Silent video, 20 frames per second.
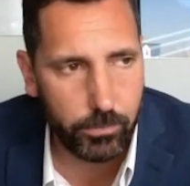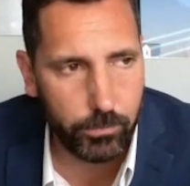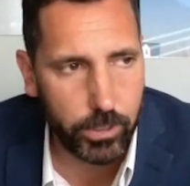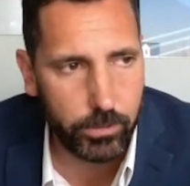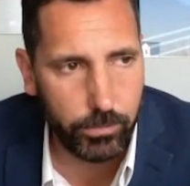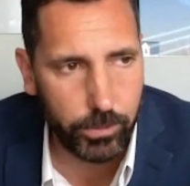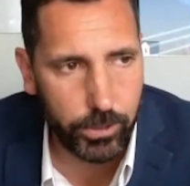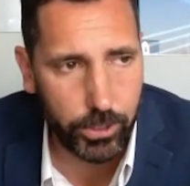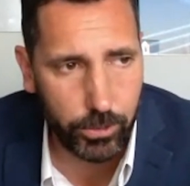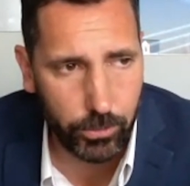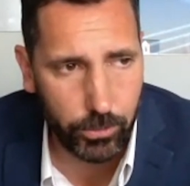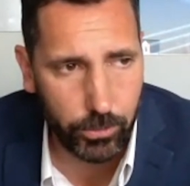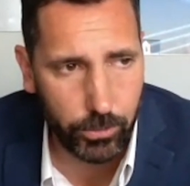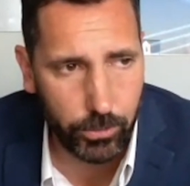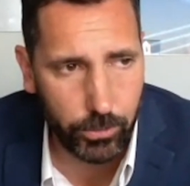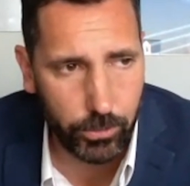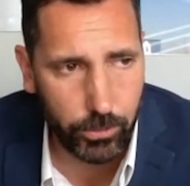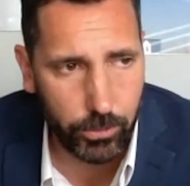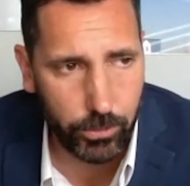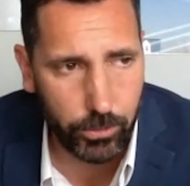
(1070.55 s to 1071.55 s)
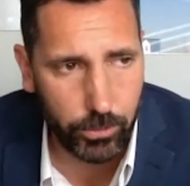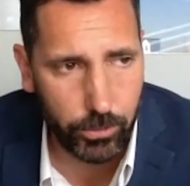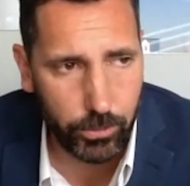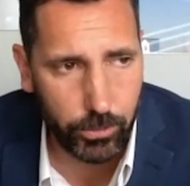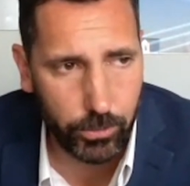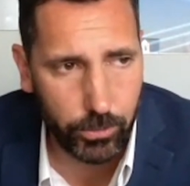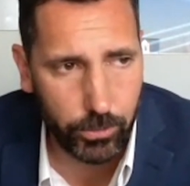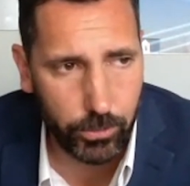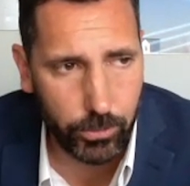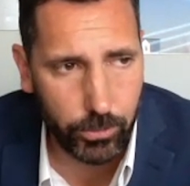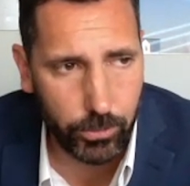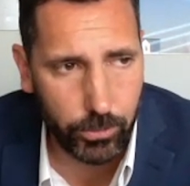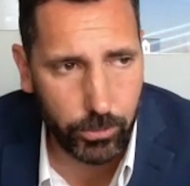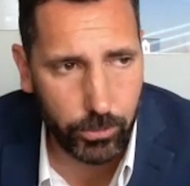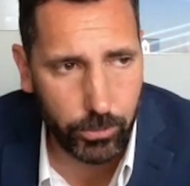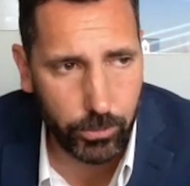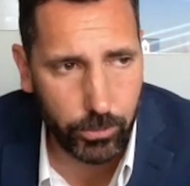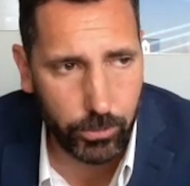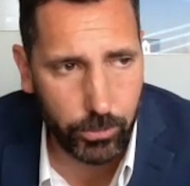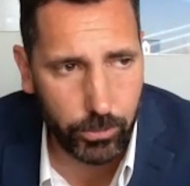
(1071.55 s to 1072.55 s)
We do have
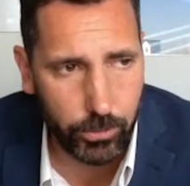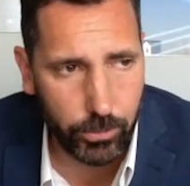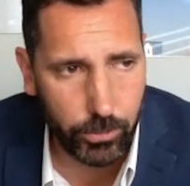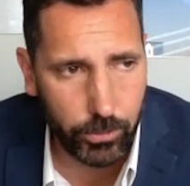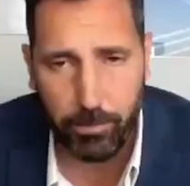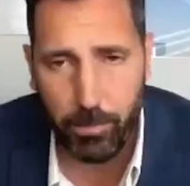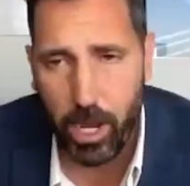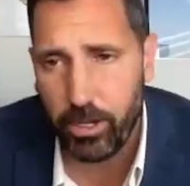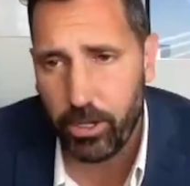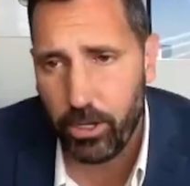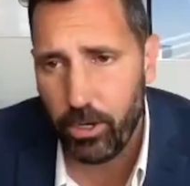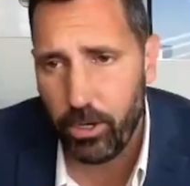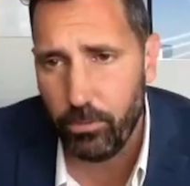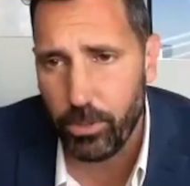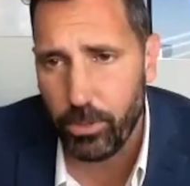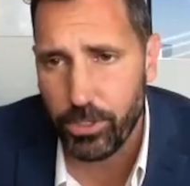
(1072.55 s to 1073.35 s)
an office in Monaco,